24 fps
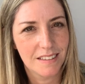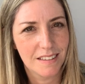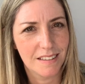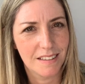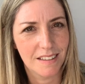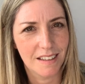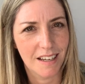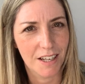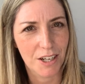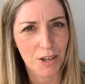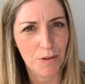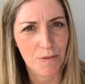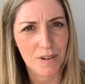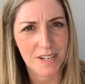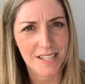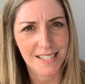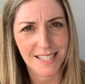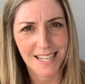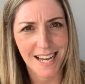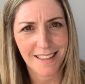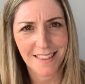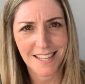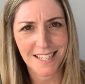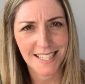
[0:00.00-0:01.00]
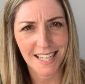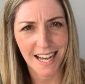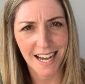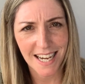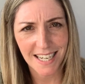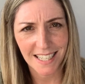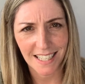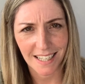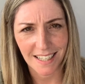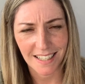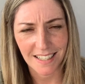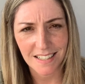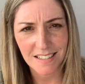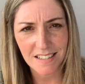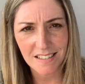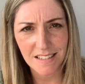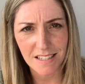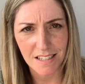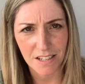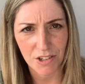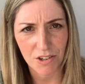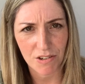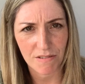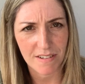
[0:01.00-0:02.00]
I don't want to sit in the sidelines
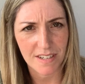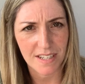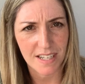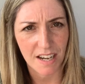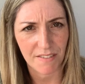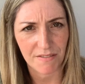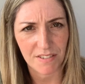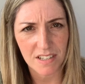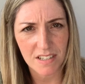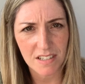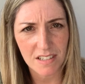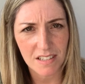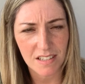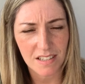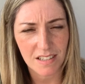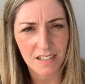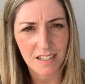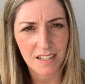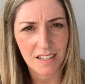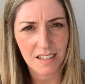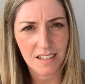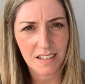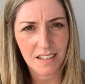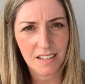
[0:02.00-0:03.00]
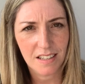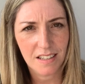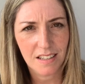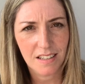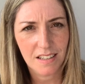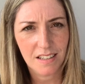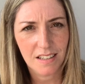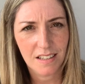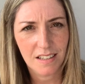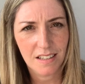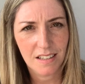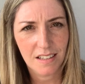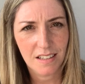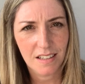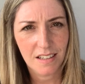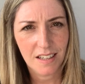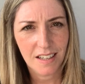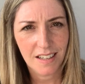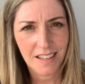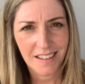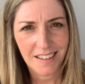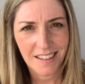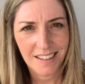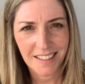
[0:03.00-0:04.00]
in your endeavours.
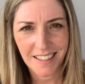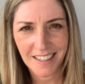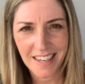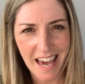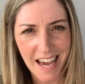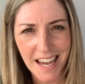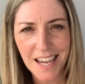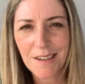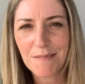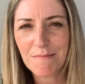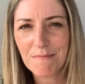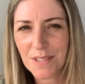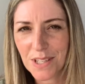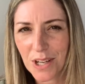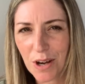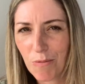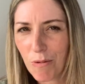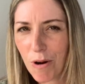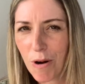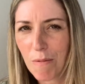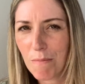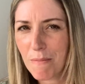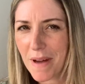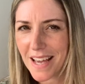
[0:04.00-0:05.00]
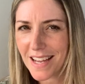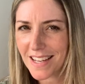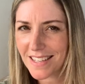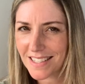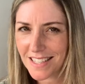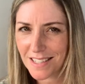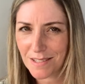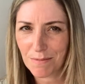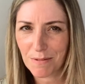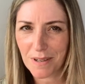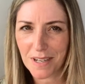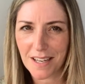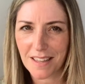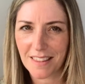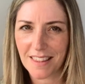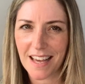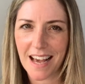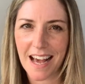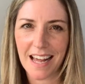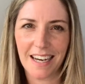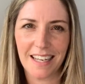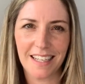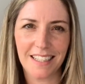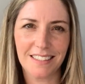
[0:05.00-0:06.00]
Games are what makes this worth it,
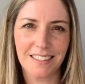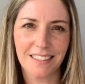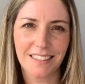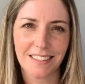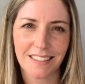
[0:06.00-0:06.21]
Ali.